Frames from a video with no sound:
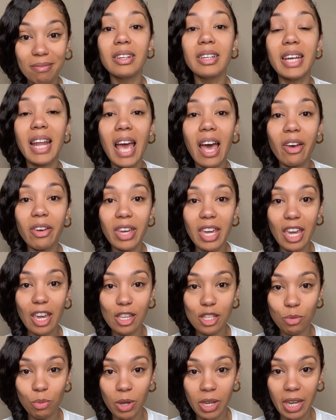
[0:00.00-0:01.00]
now he
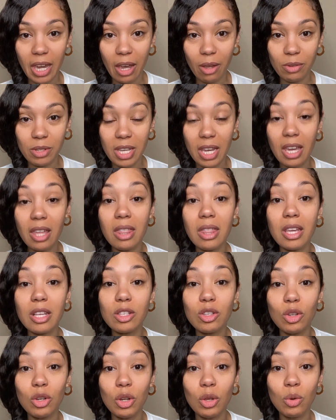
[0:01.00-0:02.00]
is recounting this
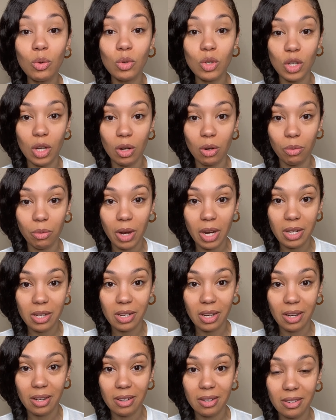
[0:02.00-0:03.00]
new
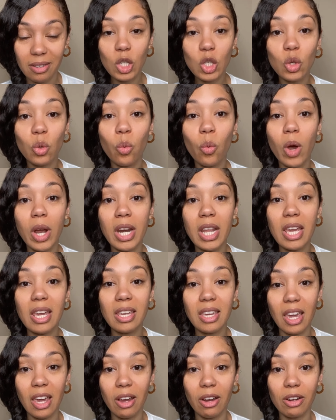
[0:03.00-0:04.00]
generation, 20
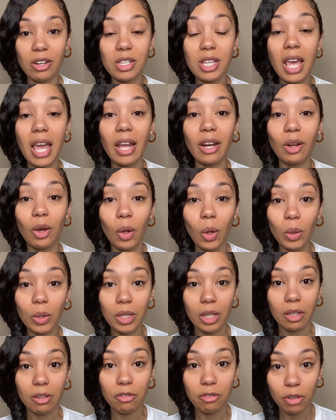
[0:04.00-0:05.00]
years and
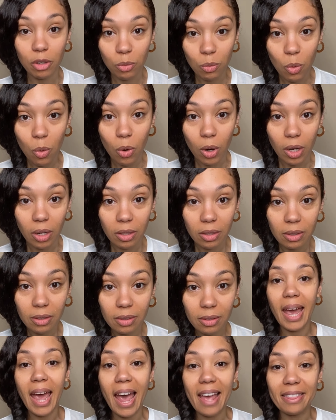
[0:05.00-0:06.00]
older, for war.
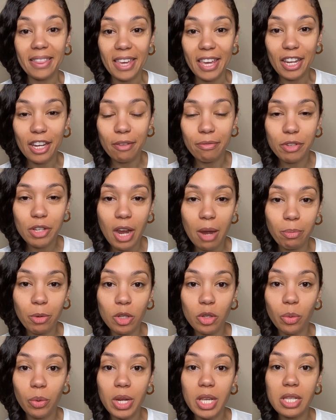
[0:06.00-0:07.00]
At the end of chapter
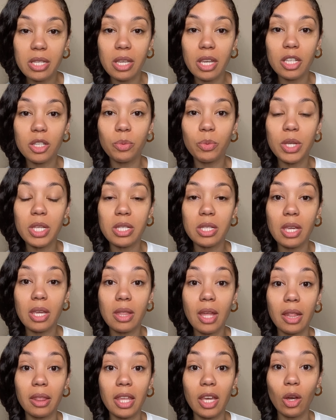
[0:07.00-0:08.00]
26, we see
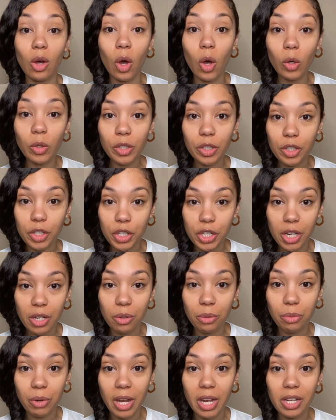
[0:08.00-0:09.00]
that the older
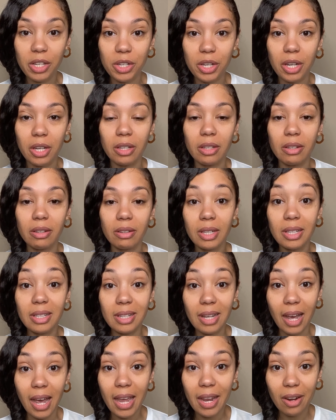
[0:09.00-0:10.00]
generation
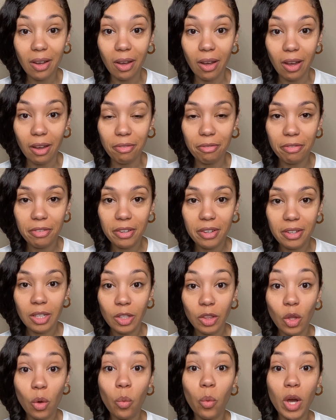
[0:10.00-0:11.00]
died off,
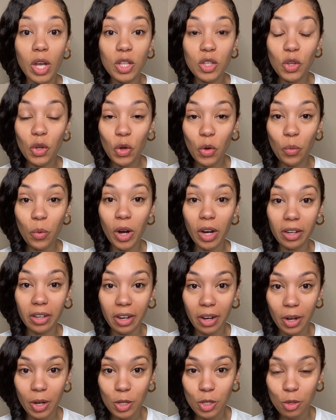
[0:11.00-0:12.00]
the ones who were
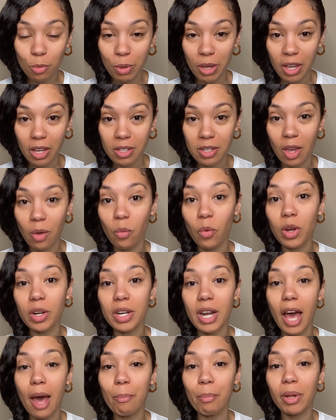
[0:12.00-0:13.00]
cursed because they would
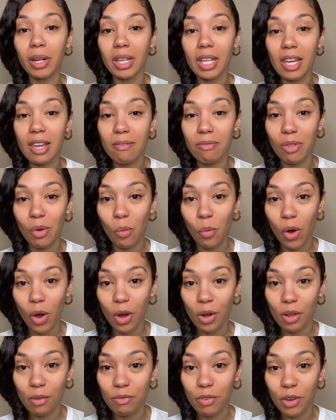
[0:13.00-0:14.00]
not believe the
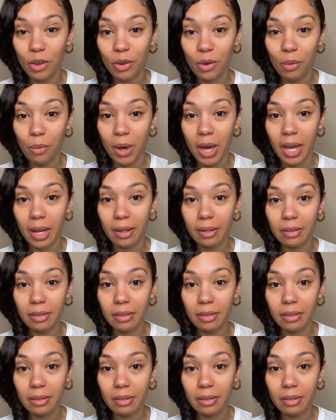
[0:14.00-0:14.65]
word of Yahuwah